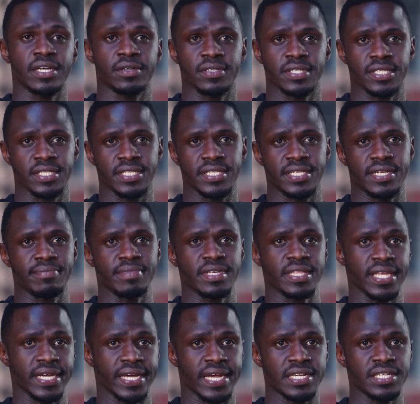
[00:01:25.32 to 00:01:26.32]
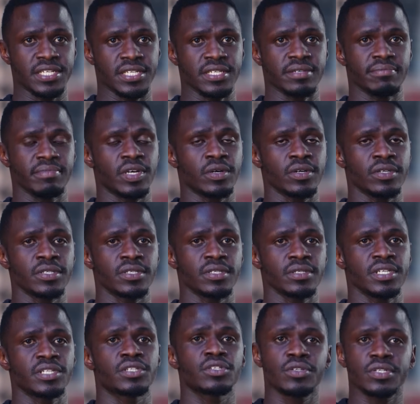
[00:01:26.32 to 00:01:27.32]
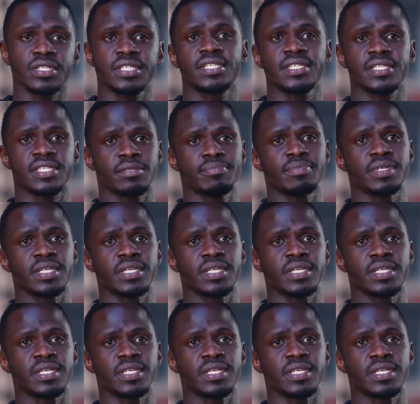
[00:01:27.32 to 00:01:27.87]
ecosystem in the country because it's not just